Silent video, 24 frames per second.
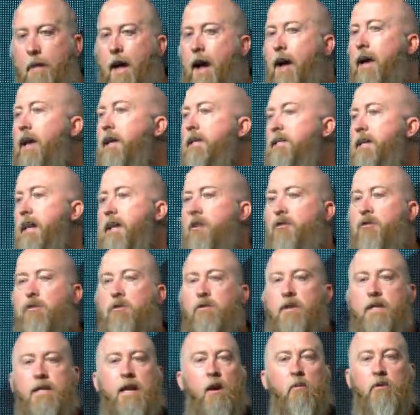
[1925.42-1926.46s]
I'm not going to tell you
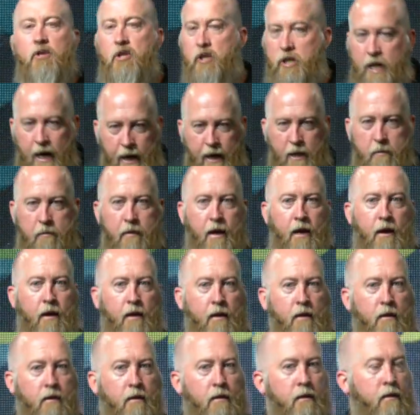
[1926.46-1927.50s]
the truth because I don't want you to yell at
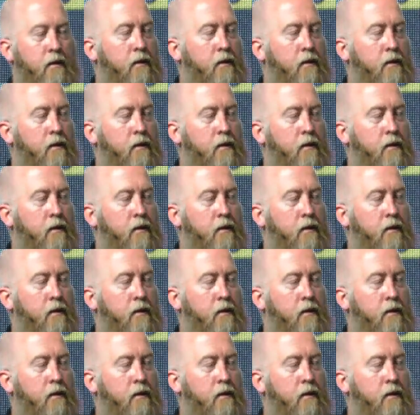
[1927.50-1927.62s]
me.